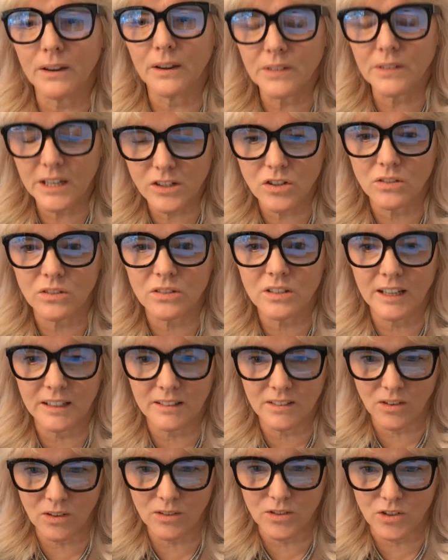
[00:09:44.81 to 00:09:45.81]
foundational
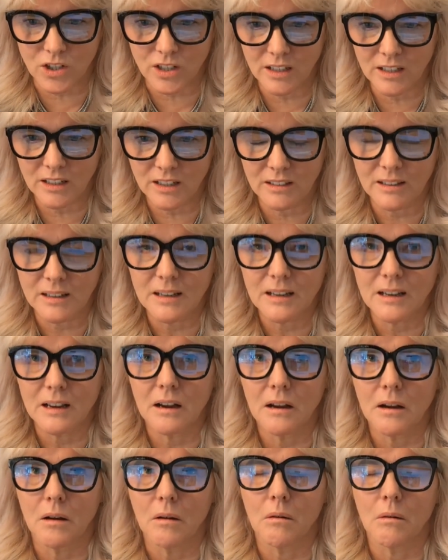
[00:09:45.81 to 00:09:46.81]
technology.
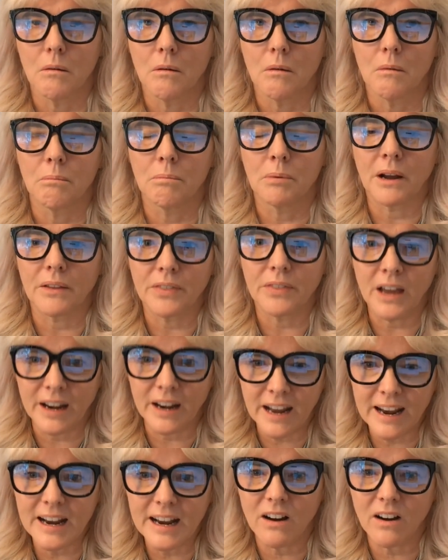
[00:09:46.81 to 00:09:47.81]
But
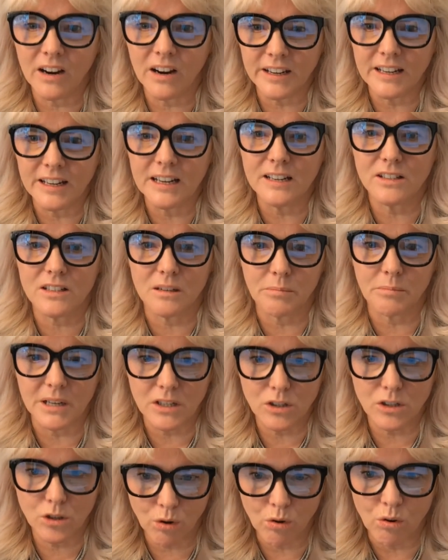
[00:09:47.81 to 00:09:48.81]
that AI needs to
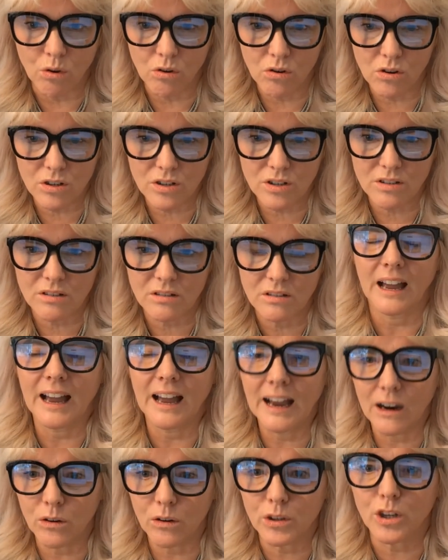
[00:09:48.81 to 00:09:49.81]
be taught
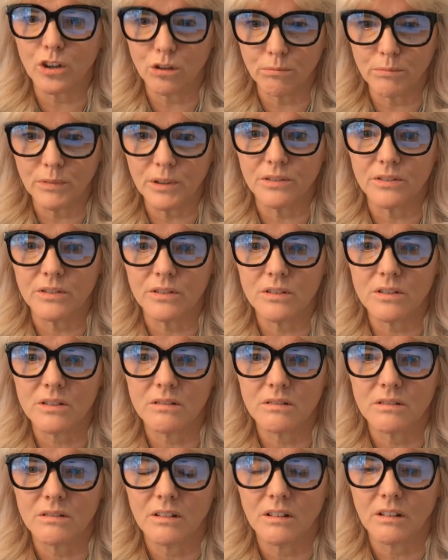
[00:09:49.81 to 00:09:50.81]
how
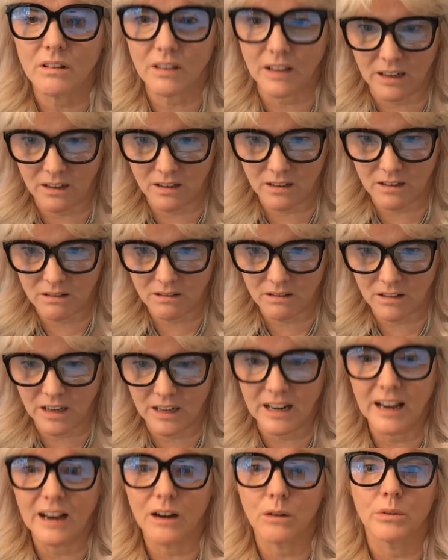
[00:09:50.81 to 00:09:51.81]
humans think
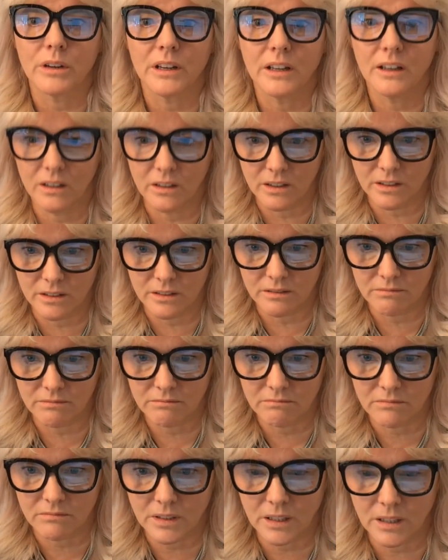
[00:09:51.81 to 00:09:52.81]
and how we learn.
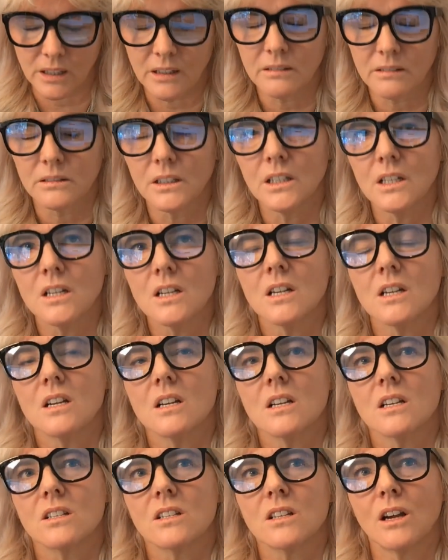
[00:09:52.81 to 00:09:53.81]
Yeah.
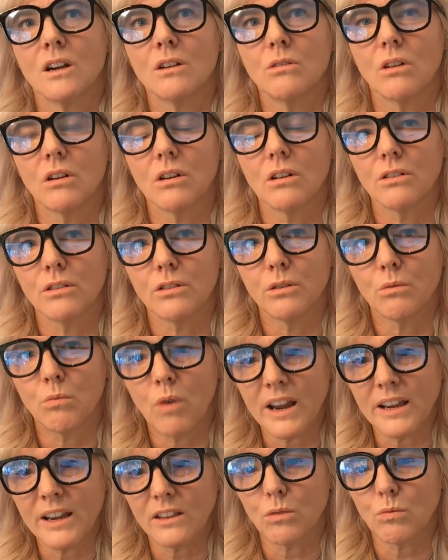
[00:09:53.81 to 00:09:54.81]
So the
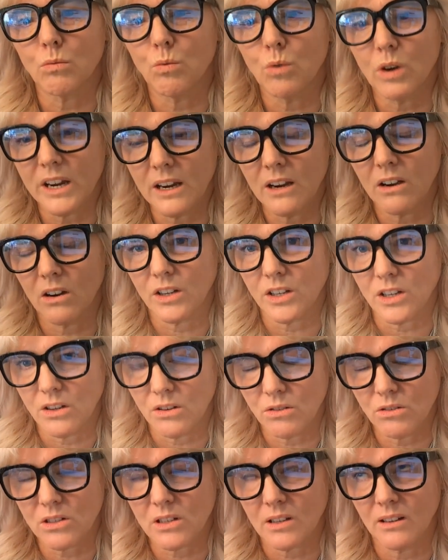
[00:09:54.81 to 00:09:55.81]
way that we are
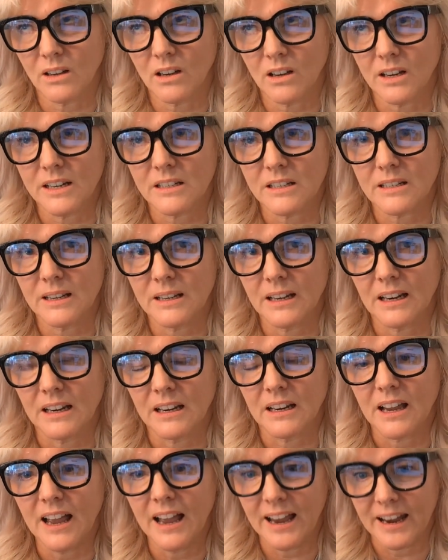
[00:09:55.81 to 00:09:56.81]

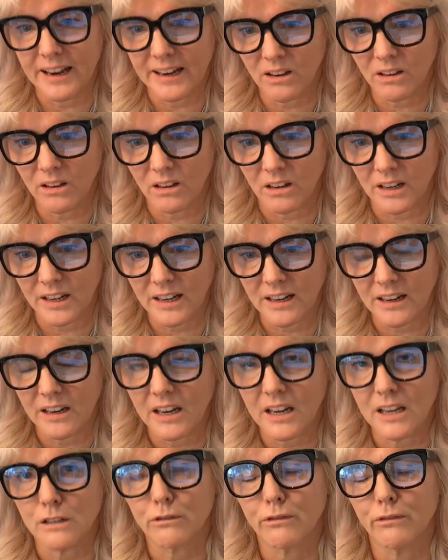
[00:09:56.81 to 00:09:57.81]
utilizing AI
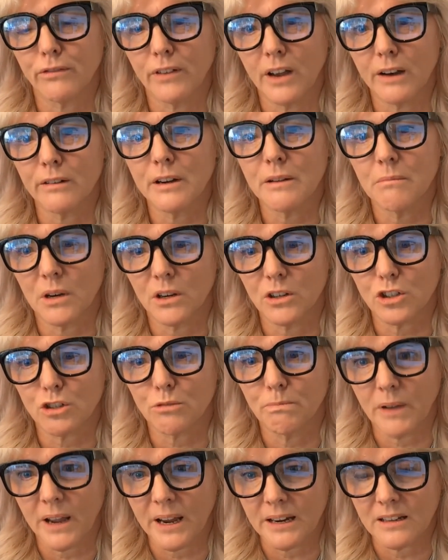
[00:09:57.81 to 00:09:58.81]
is very
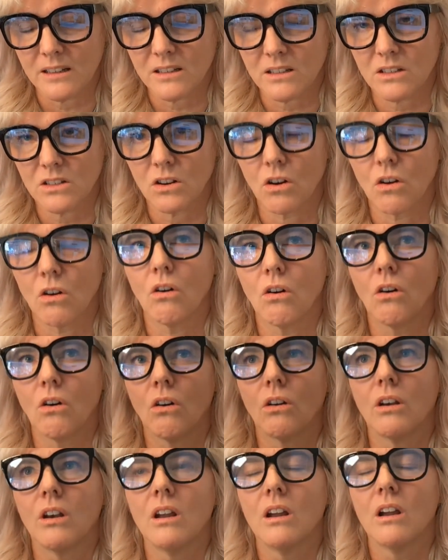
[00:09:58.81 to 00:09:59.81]
much based
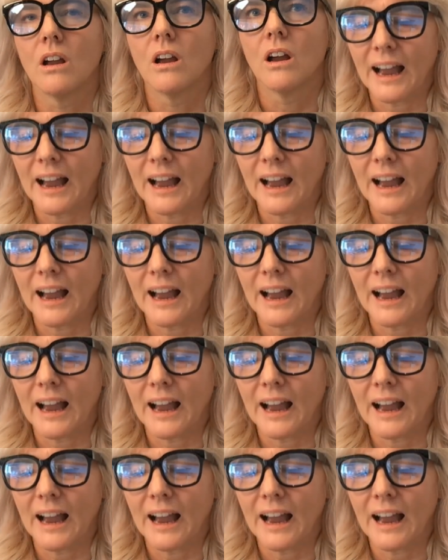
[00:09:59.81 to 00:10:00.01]
on